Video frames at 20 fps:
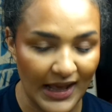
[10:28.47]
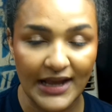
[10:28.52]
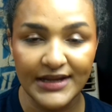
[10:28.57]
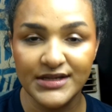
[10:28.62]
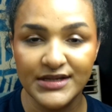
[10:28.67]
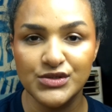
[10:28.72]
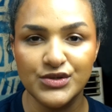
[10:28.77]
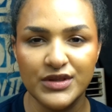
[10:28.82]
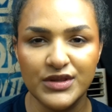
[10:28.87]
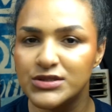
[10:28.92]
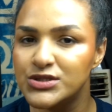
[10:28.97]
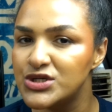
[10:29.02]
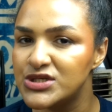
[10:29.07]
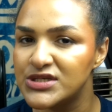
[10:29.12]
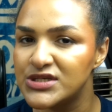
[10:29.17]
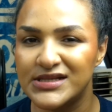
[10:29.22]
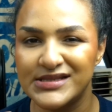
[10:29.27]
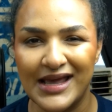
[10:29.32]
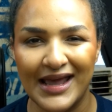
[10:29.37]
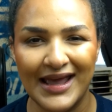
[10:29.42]
I do this just
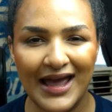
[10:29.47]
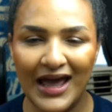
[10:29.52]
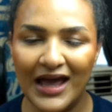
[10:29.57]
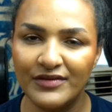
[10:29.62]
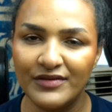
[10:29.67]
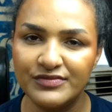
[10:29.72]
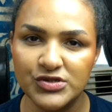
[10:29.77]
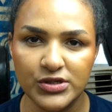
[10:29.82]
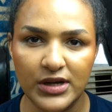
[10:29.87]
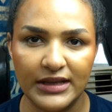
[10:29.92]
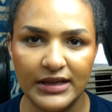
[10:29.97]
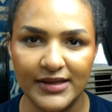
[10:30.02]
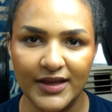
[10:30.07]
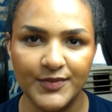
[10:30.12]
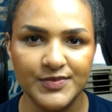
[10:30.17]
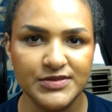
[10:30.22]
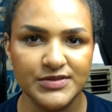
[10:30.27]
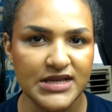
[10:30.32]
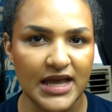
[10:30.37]
because I have dry lips.